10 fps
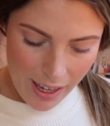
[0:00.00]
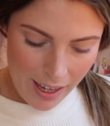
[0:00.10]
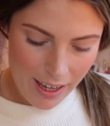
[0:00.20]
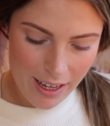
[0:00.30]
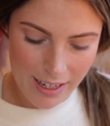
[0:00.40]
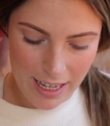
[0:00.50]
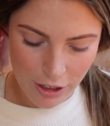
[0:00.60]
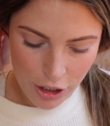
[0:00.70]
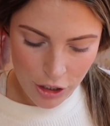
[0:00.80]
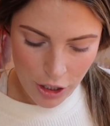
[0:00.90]
and
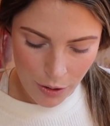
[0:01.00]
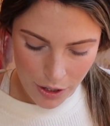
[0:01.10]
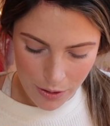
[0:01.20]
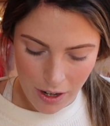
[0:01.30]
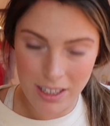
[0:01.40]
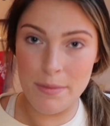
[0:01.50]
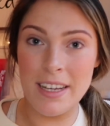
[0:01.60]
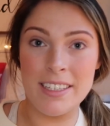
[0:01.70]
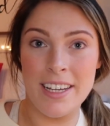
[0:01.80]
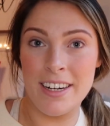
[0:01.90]
I'll just show you all the
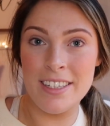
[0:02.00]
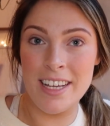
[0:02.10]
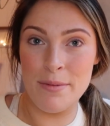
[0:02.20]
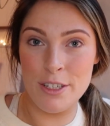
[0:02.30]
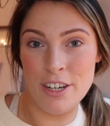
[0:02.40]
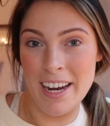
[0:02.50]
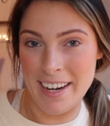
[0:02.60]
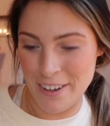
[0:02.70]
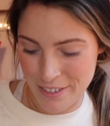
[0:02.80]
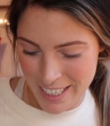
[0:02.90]
mascaras I've been trying
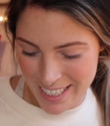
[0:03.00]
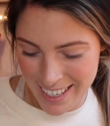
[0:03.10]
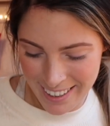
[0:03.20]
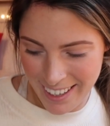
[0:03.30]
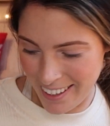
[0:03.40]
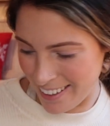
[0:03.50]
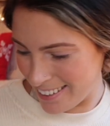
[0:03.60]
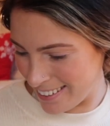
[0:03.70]
out recently.